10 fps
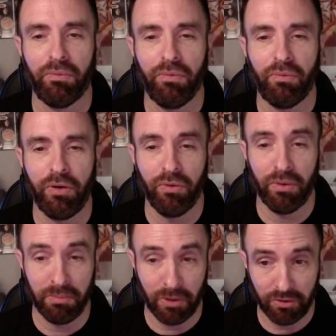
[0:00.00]
we do in the
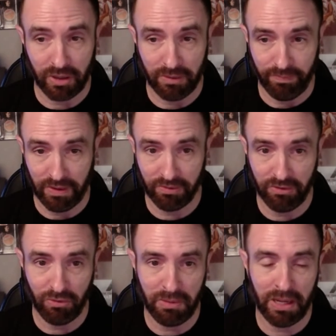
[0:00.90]
military. Never leave
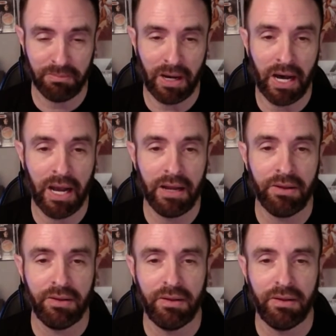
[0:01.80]
a man behind.